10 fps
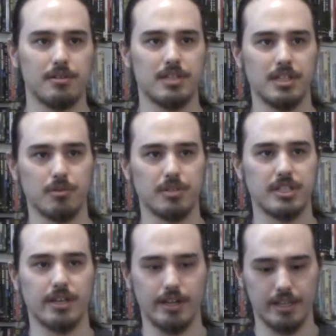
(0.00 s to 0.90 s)
scenes where
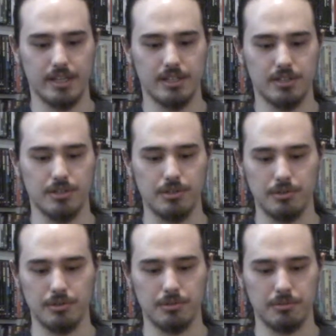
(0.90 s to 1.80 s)
he's talking
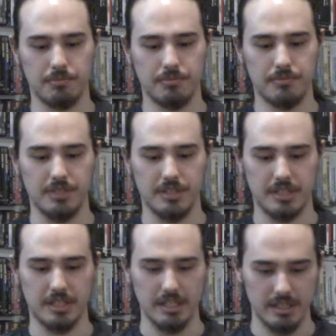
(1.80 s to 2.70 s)
to
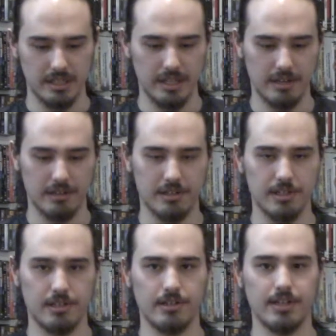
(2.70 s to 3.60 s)
this kid
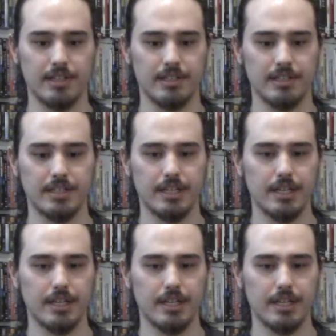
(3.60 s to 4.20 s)
character, and